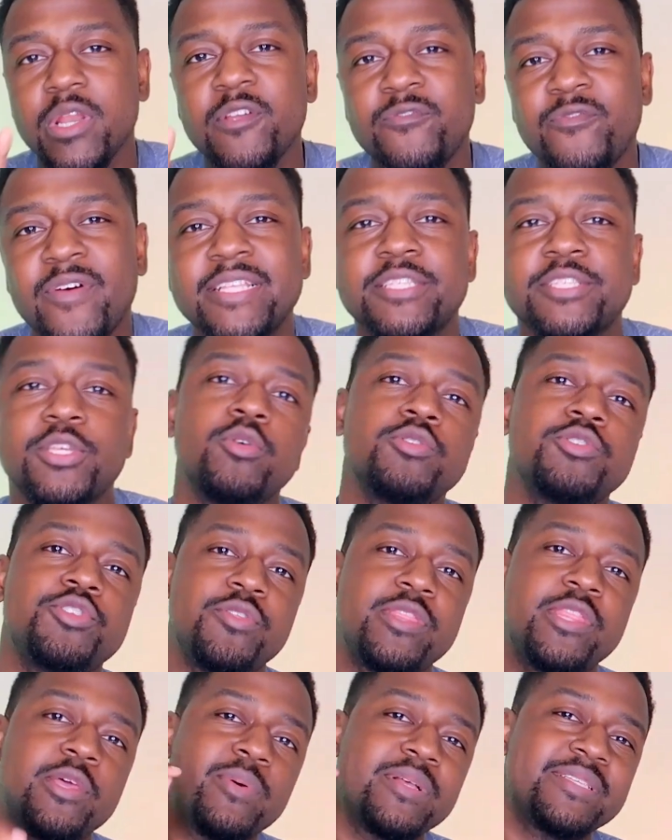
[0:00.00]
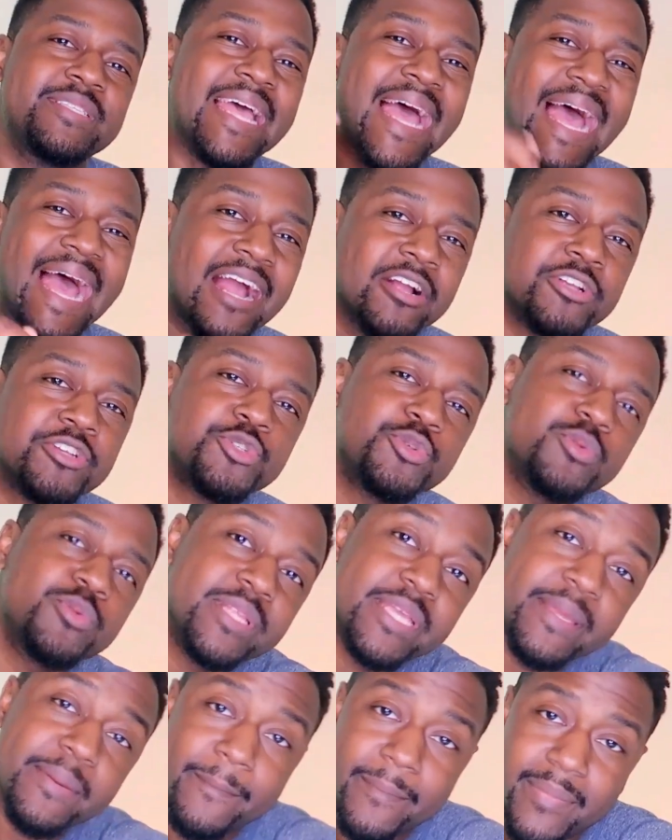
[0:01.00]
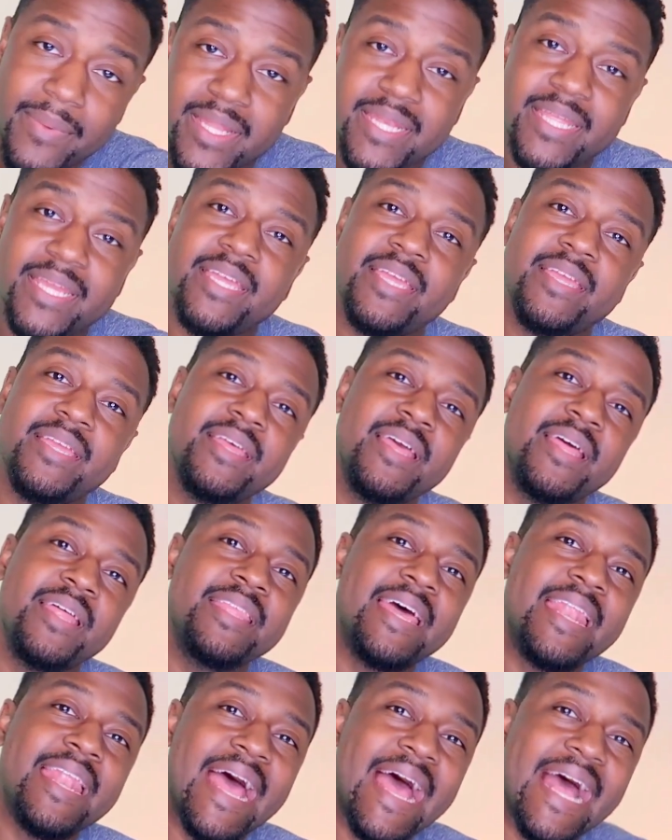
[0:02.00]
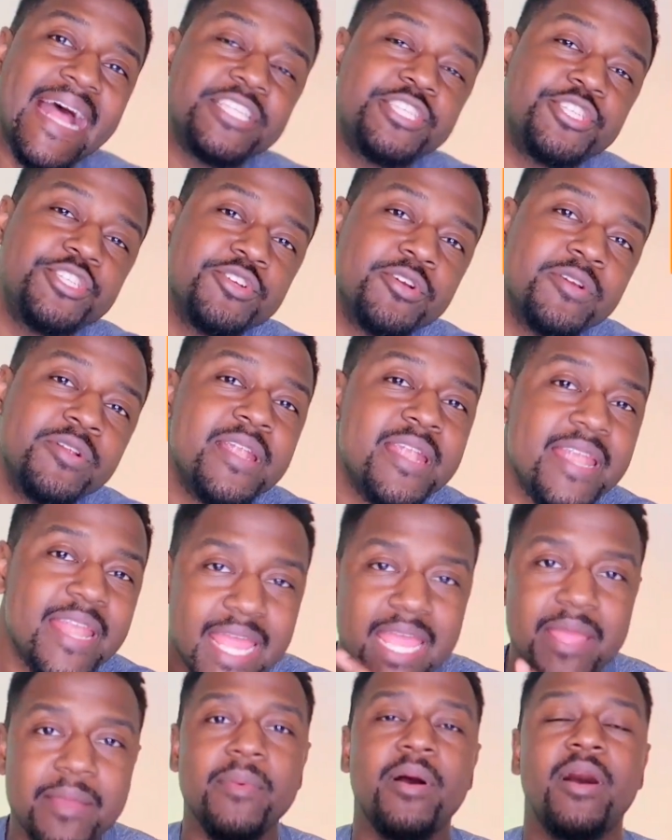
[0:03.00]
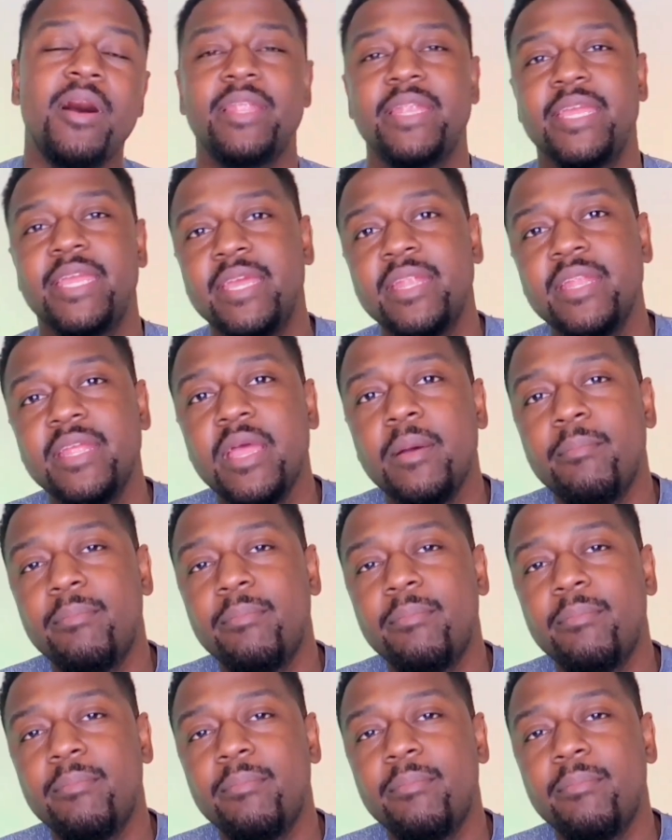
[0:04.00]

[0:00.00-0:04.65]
What if I told you there was actually money that had your name on it,